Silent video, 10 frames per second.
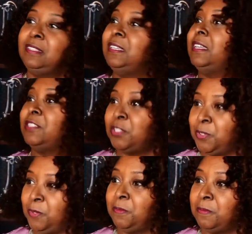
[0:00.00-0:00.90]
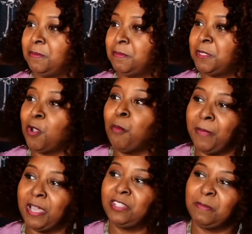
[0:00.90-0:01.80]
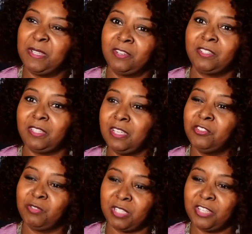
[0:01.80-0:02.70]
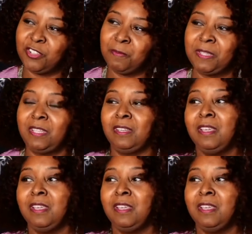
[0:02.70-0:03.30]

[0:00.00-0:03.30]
get to so much. I mean, there's things you teach them, but then,